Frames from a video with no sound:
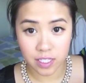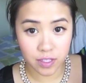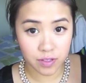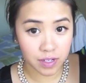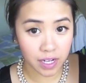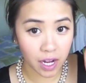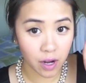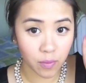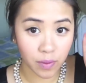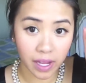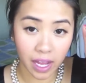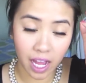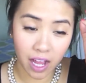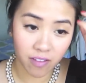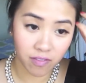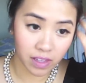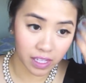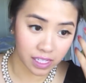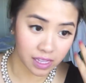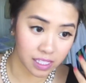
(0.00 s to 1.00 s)
So now we
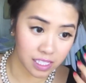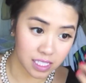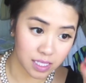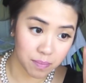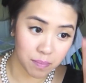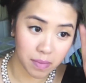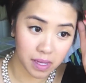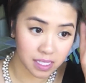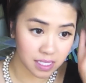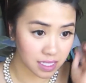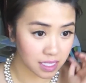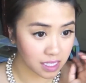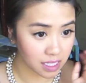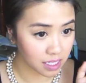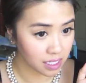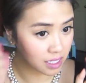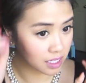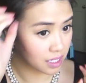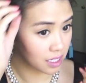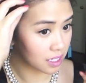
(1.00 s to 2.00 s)
have like these
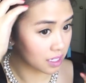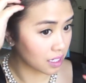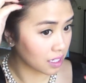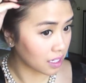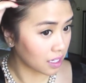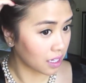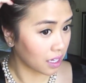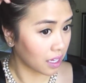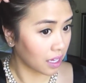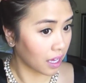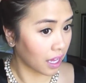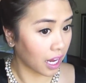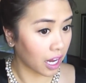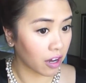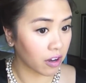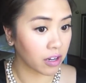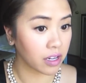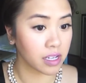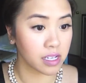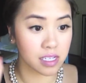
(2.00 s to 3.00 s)
messy
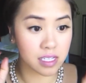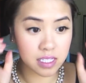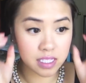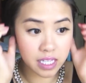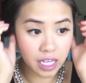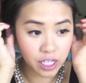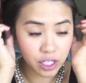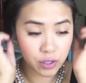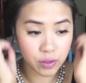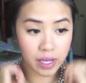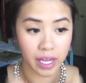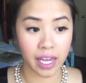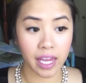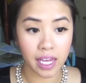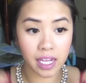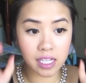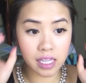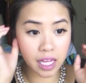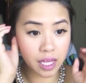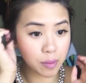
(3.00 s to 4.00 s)
areas that you
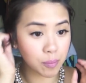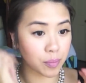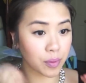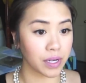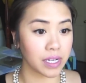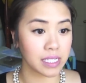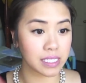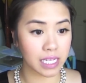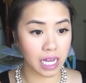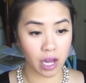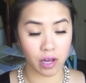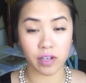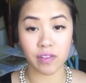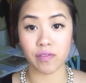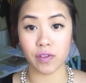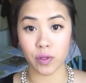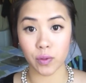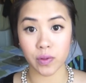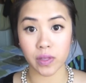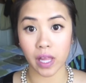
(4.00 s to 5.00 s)
can like bring down
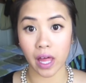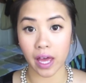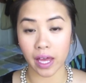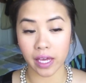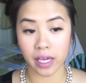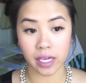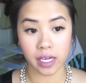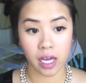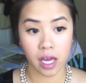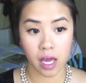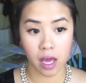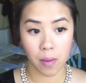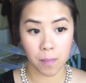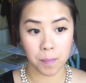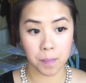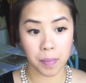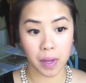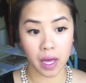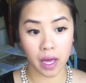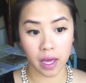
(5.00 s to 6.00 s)
if you'd like
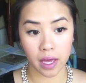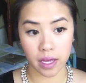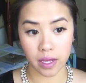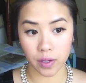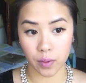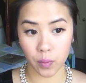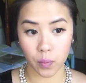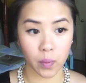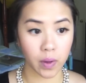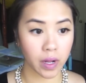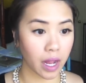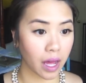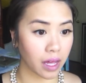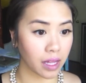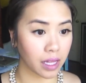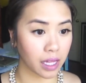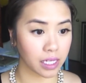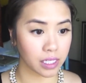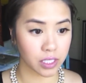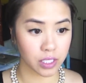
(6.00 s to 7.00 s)
but what I
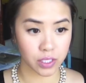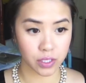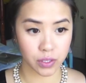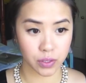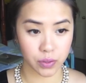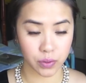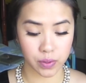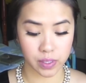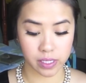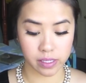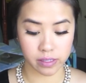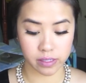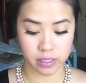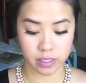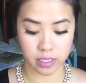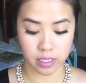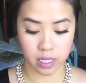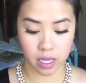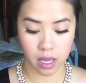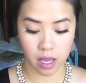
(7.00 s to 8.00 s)
like to do
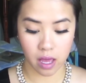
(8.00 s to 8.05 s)
is